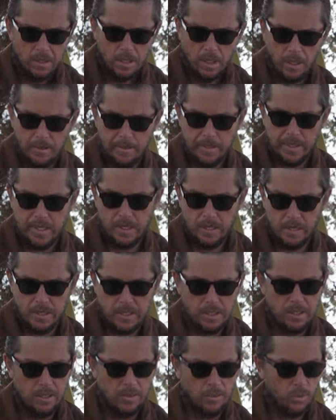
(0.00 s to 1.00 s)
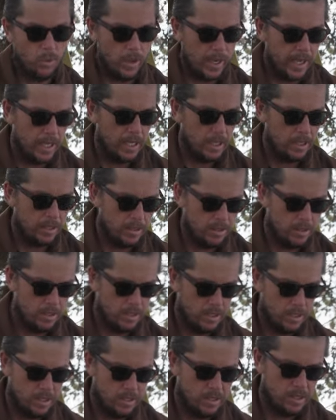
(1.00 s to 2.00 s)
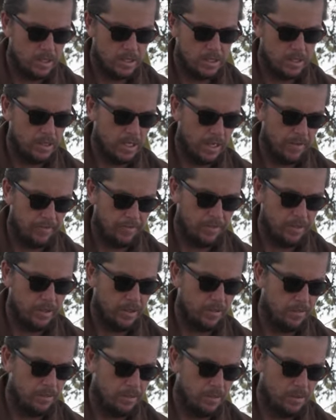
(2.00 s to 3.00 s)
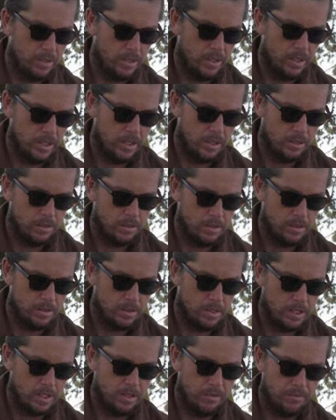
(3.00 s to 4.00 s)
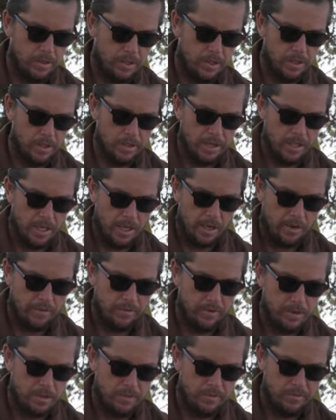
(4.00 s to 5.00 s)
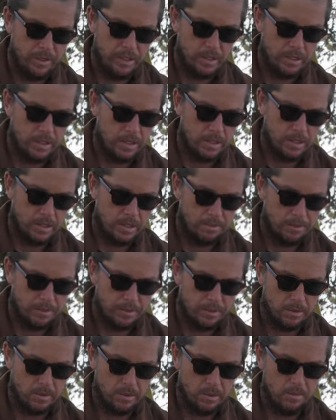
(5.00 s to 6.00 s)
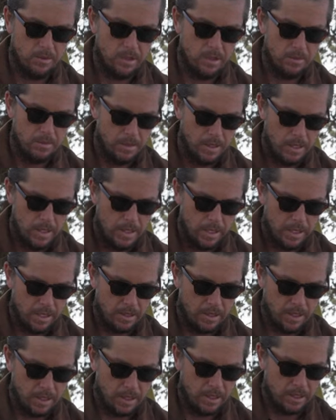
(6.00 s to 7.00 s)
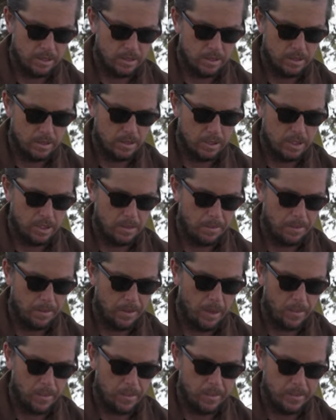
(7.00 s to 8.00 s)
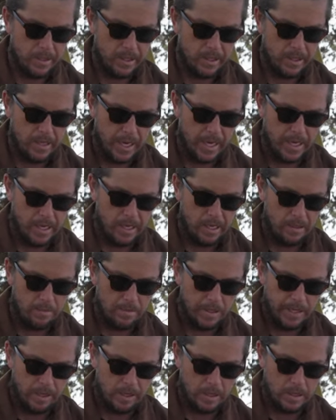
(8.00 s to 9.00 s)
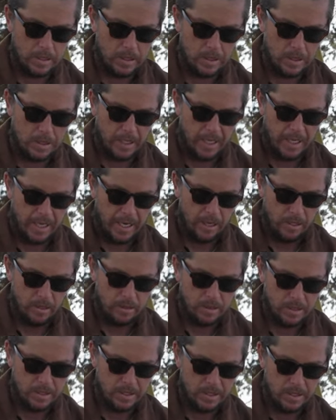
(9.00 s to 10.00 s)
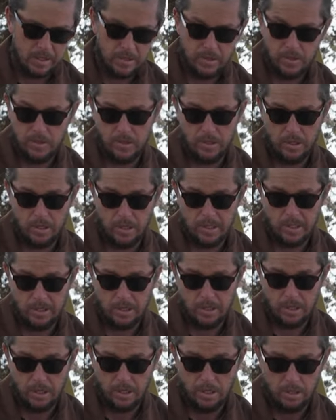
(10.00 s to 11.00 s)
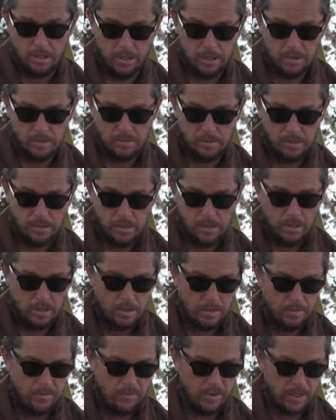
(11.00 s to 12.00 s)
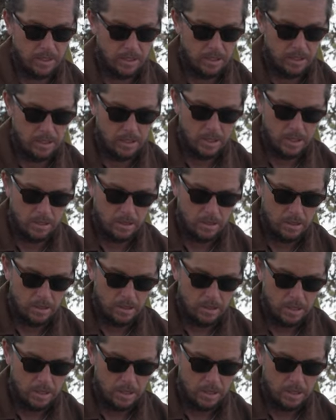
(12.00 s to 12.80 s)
I mean, honestly, the weight, this is definitely a really significantly heavier fin because it's pure aluminum. I think you could probably lighten it by hollowing it out because it's such a solid fin, you know?